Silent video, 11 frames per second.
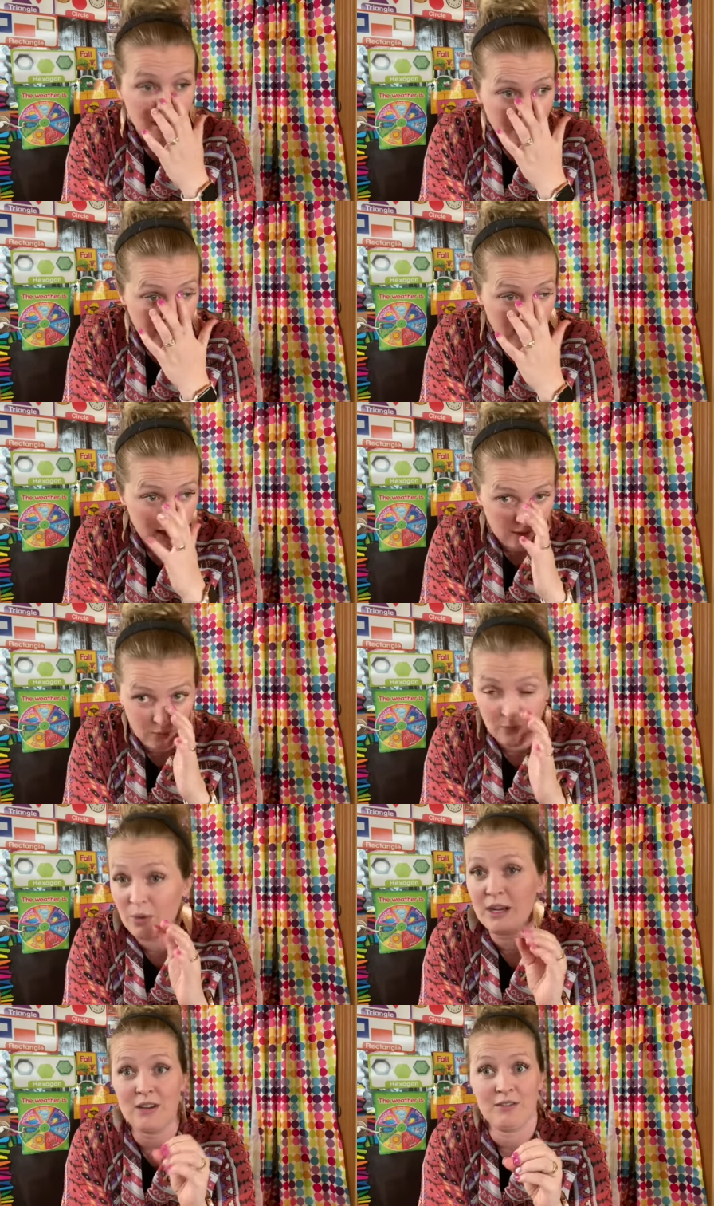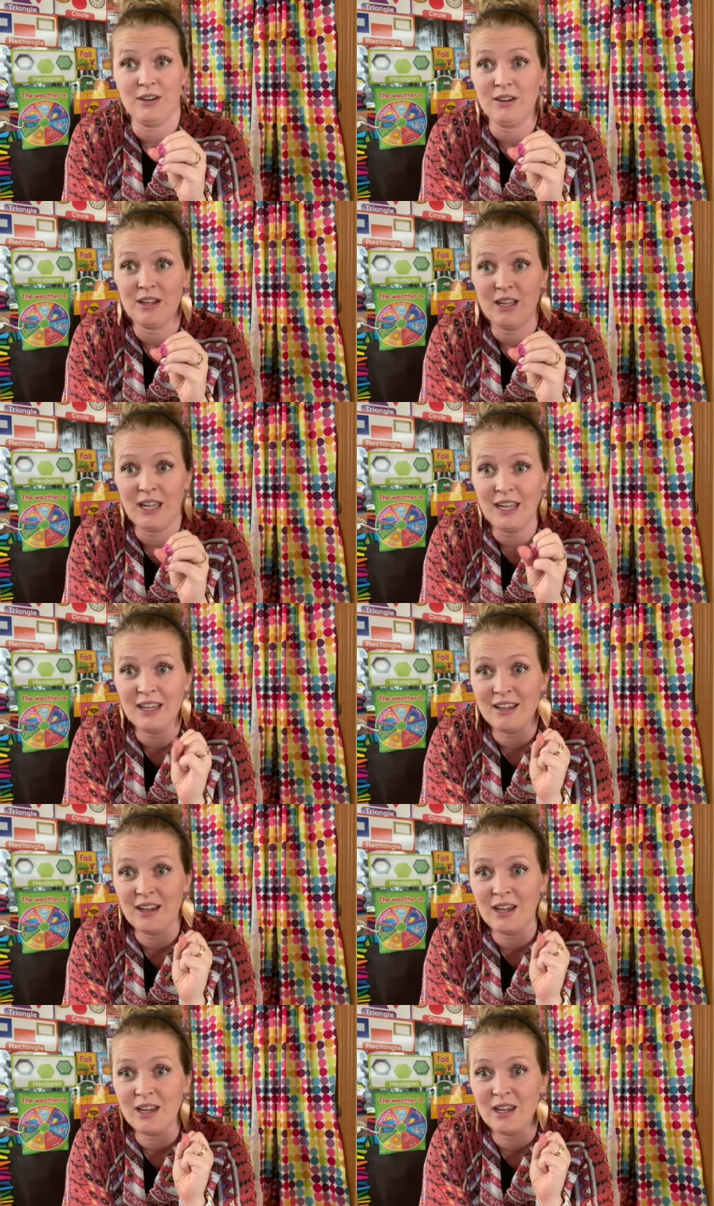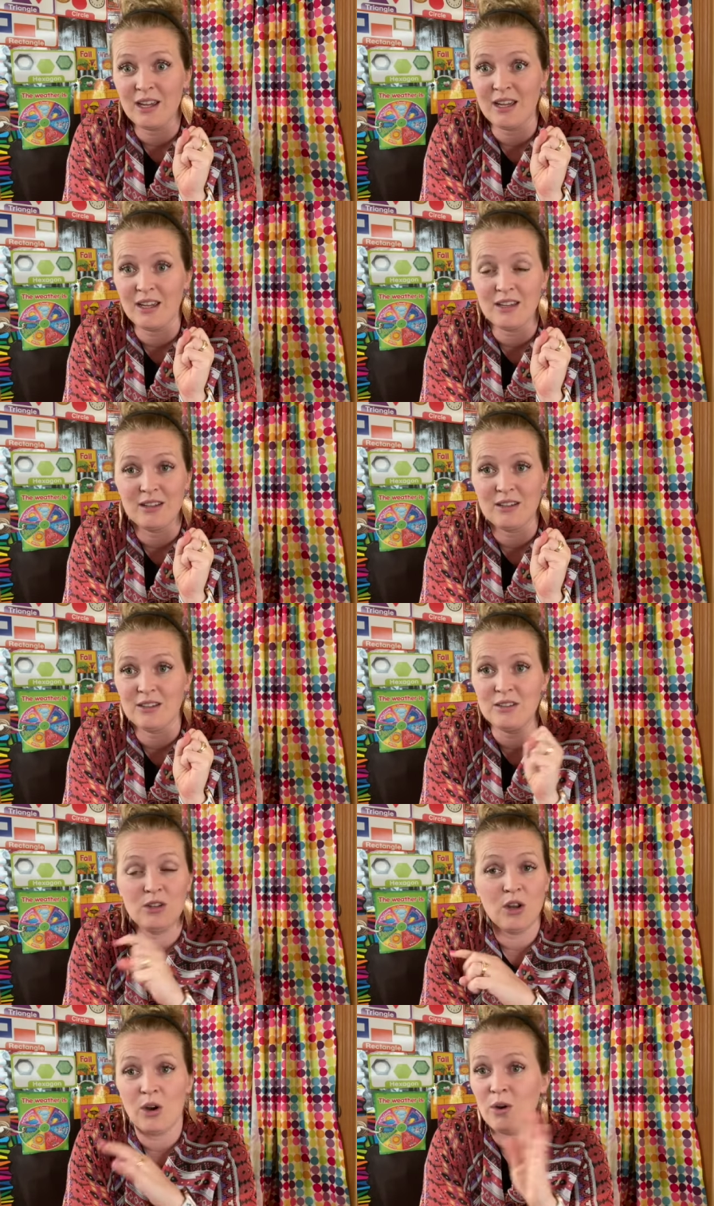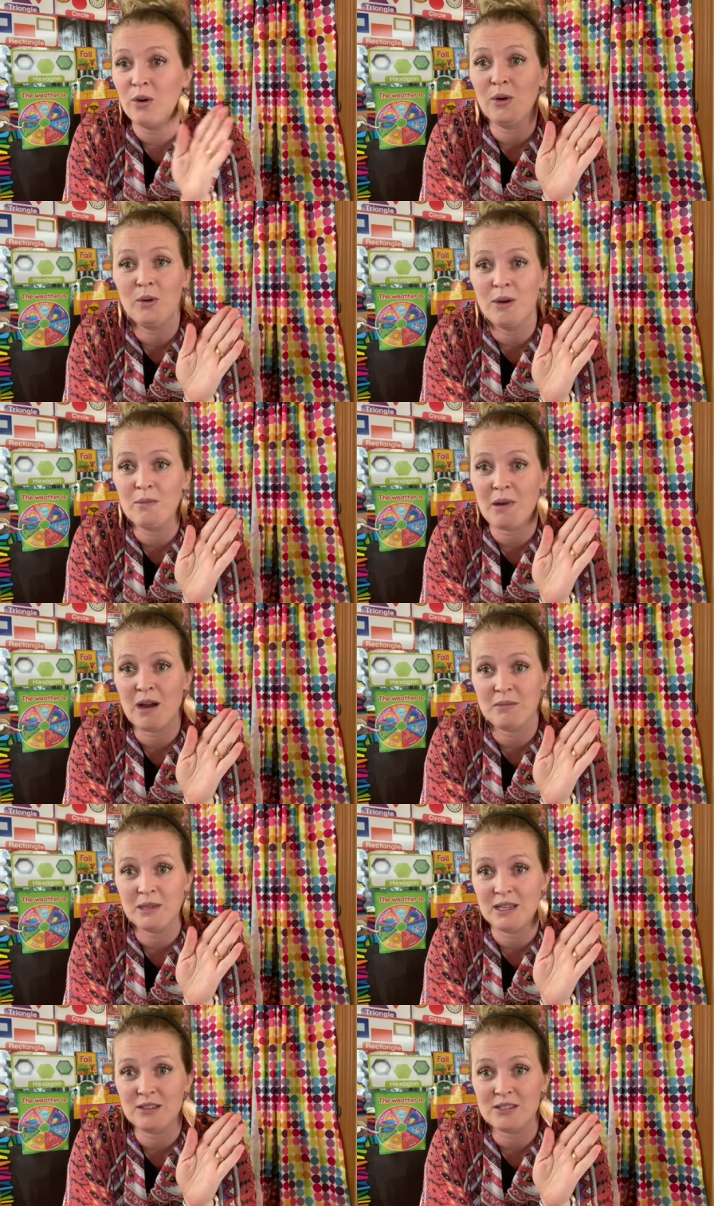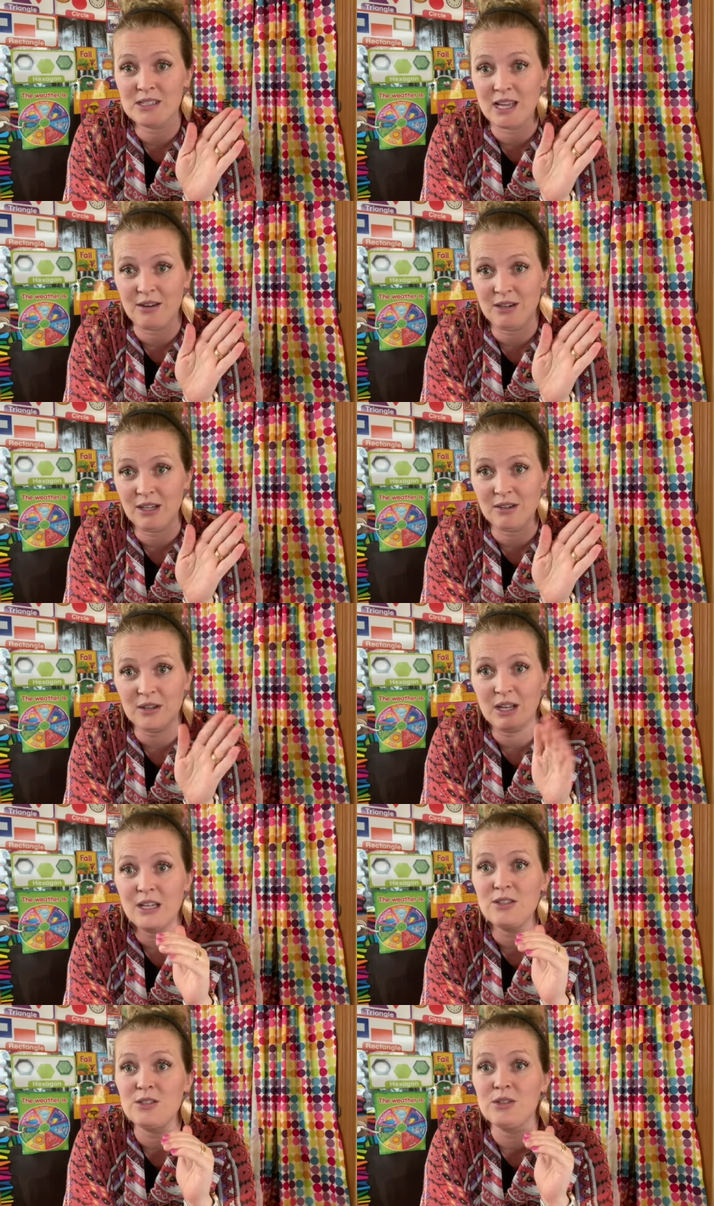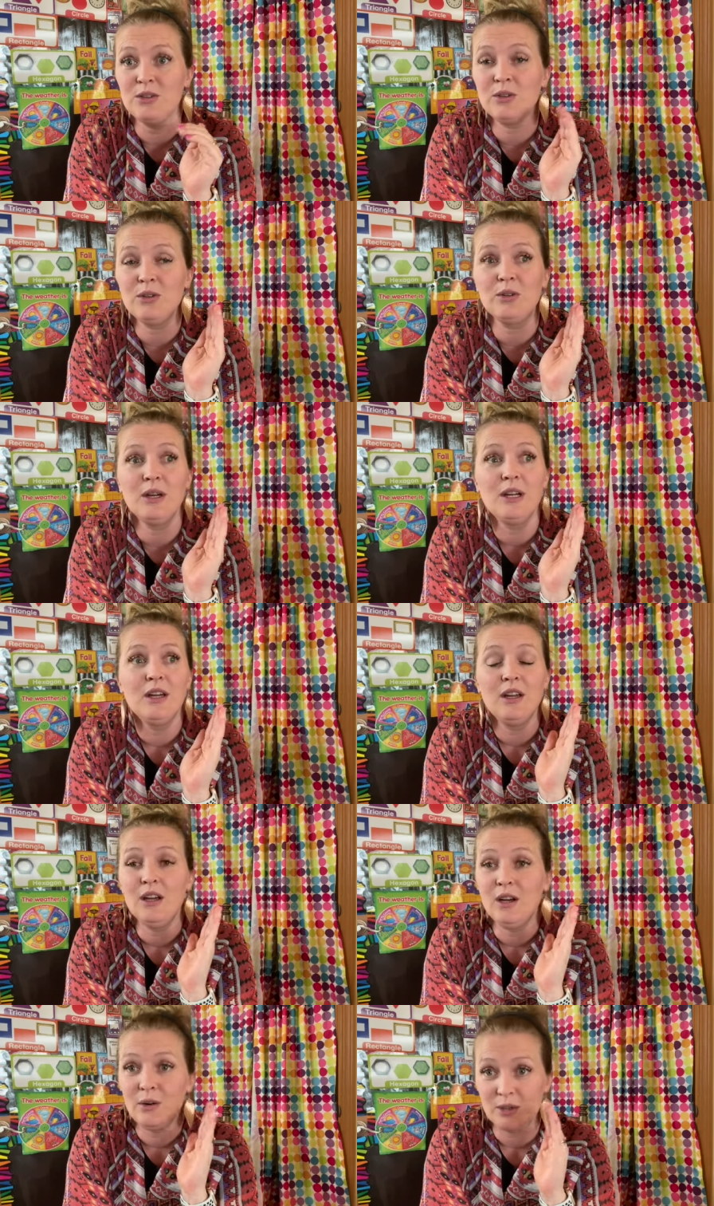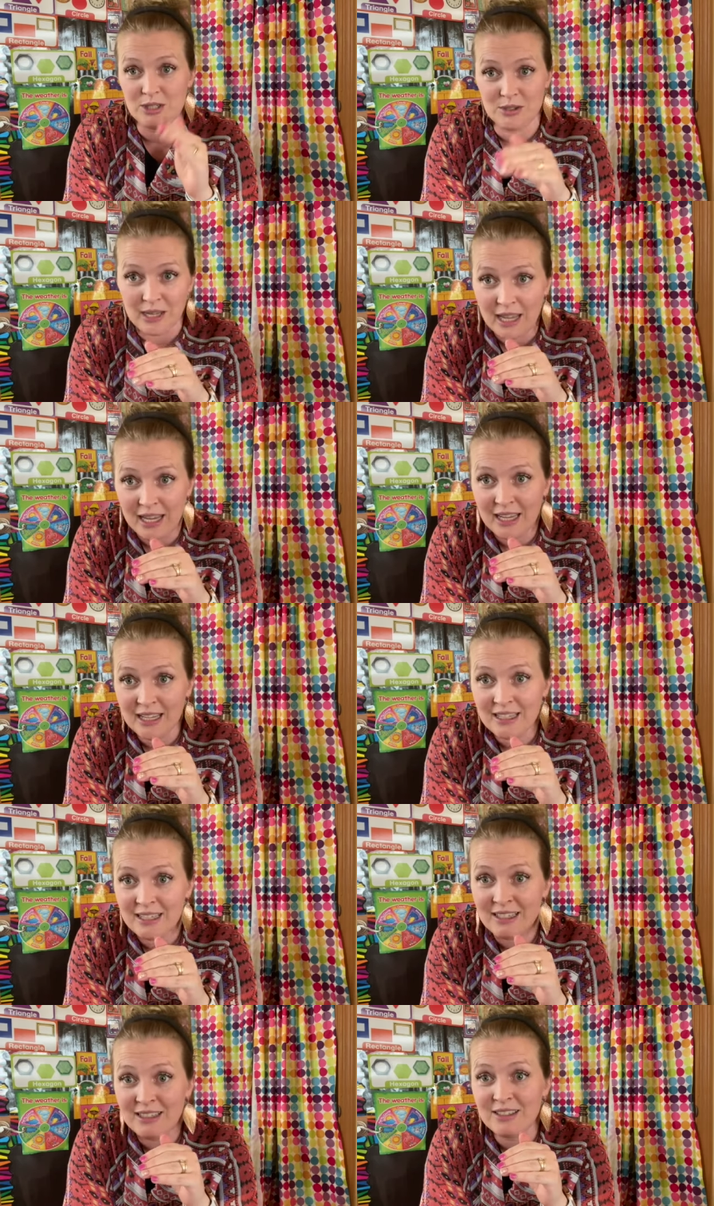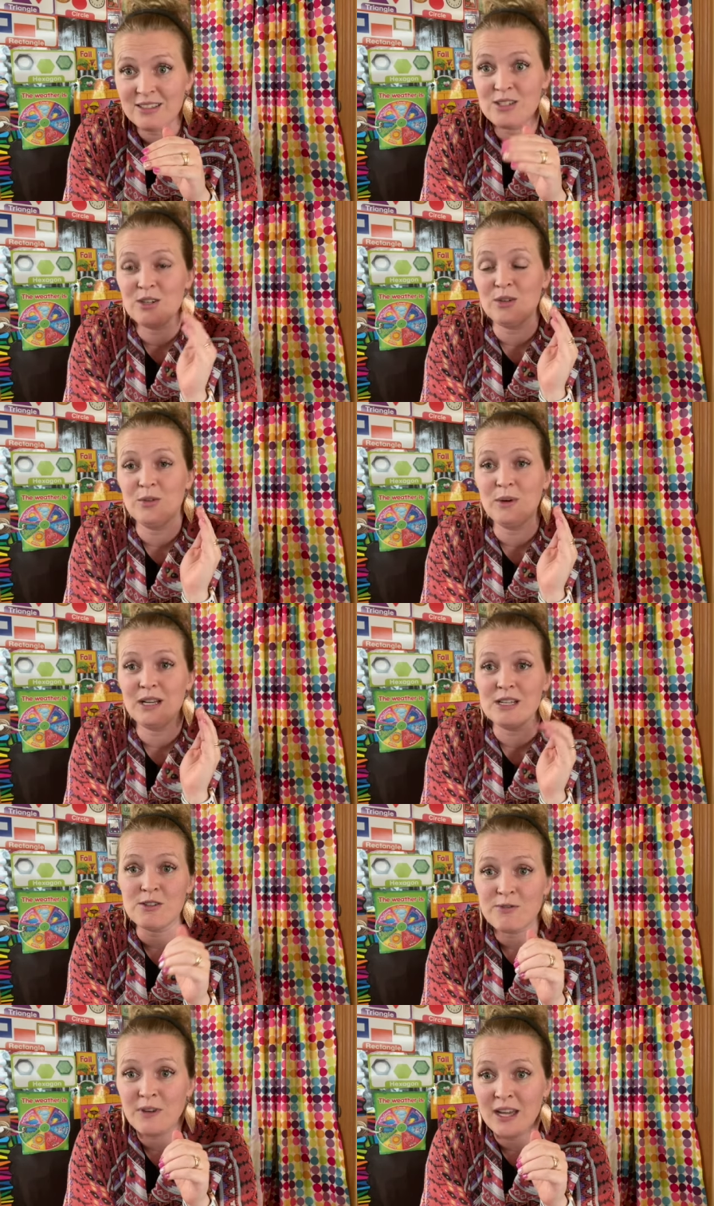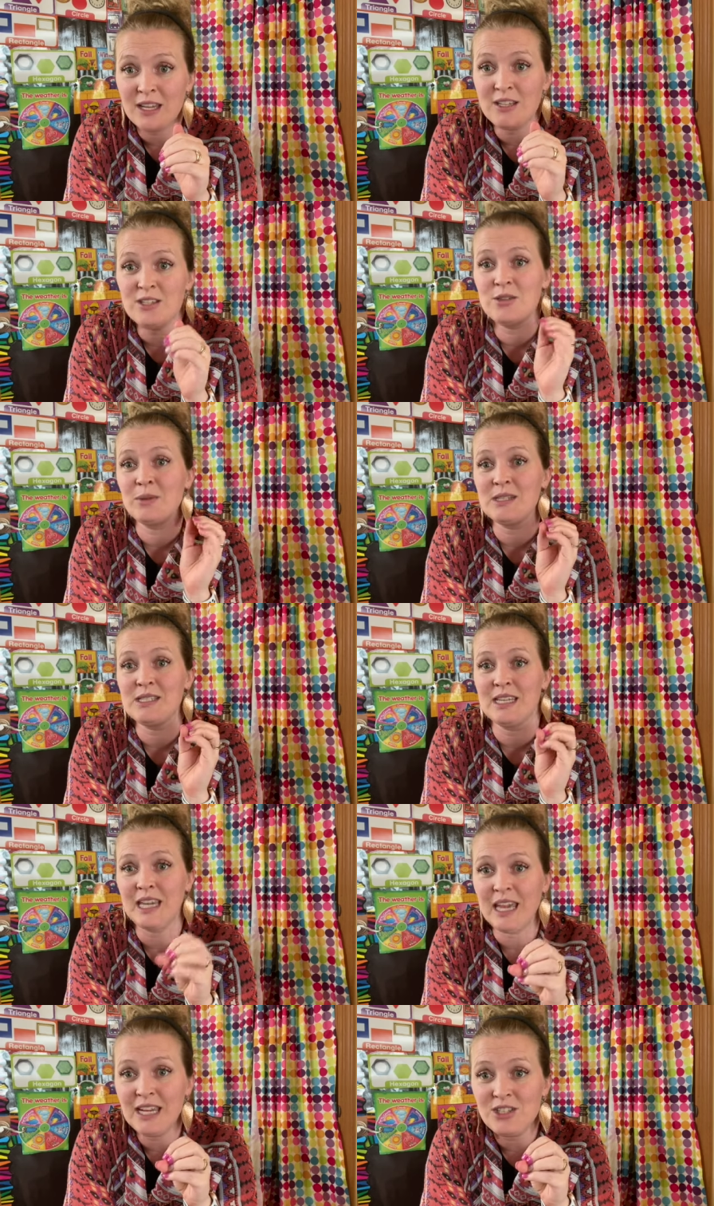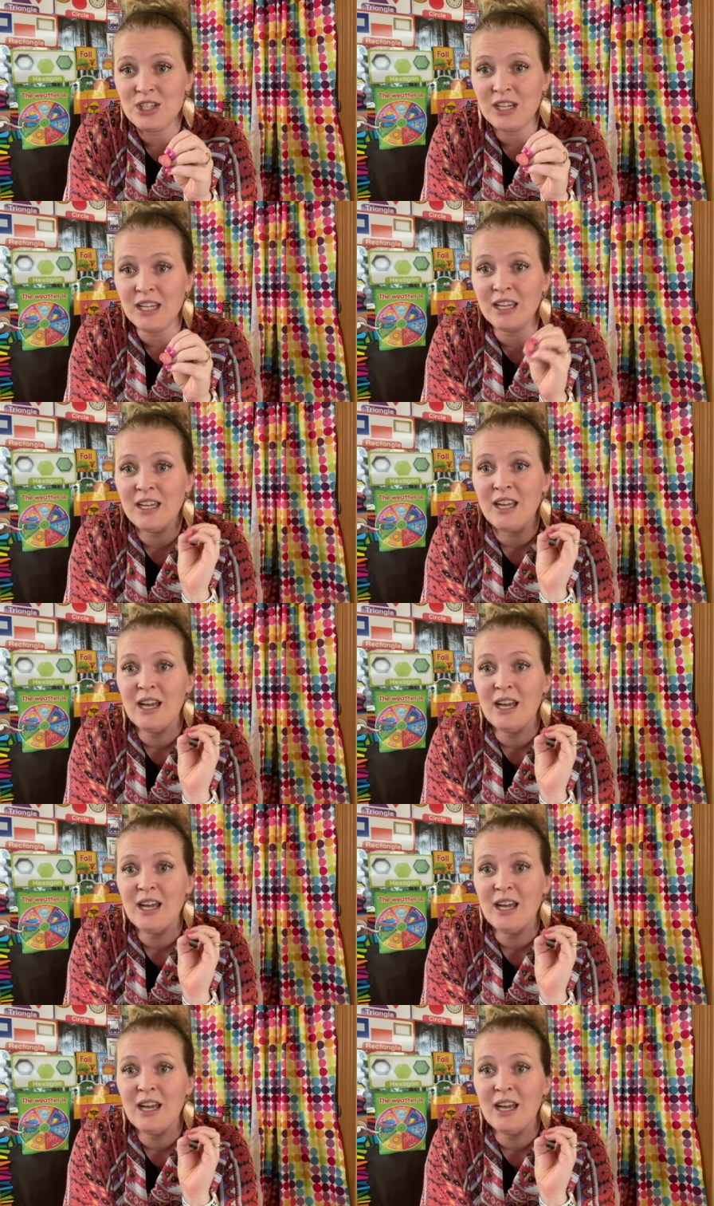then whatever, okay? No mom guilt allowed here, okay? Do what you can, do what is fun, do what is engaging,